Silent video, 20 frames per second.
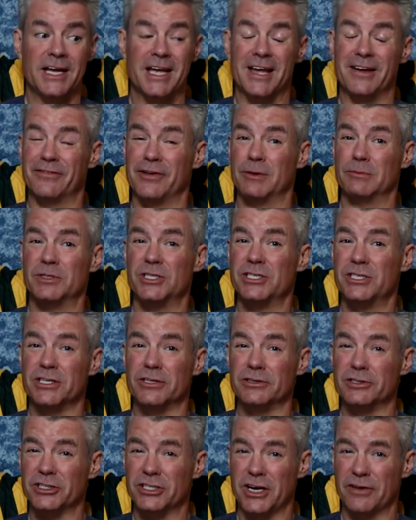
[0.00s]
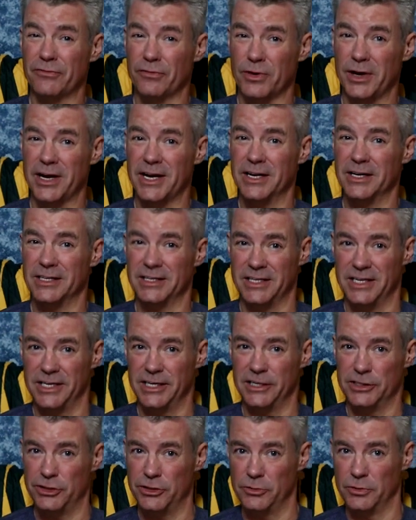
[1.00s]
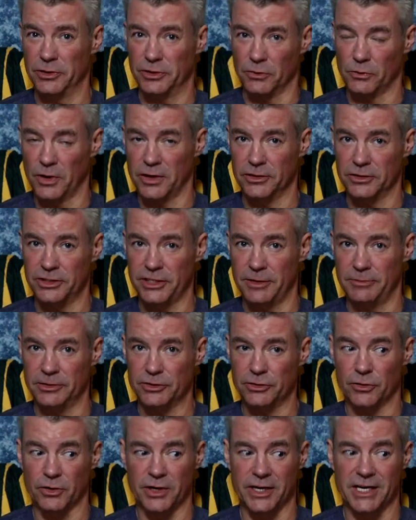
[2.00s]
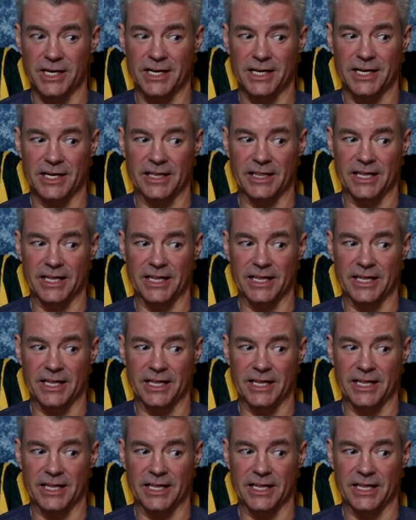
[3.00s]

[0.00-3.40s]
If I'm still suffering the issue with the runner's hematuria,